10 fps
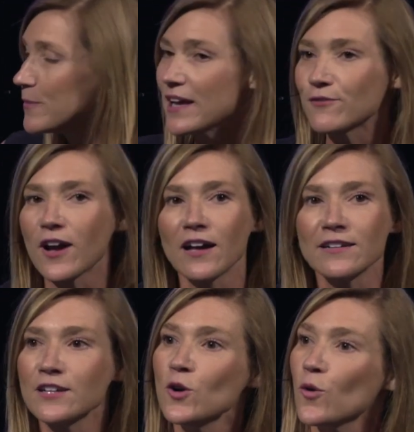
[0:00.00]
You may have
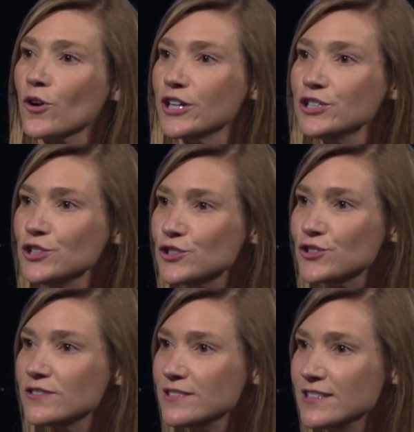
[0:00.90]
gotten an
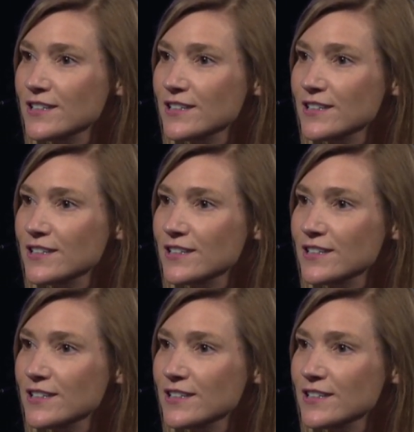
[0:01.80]
orange.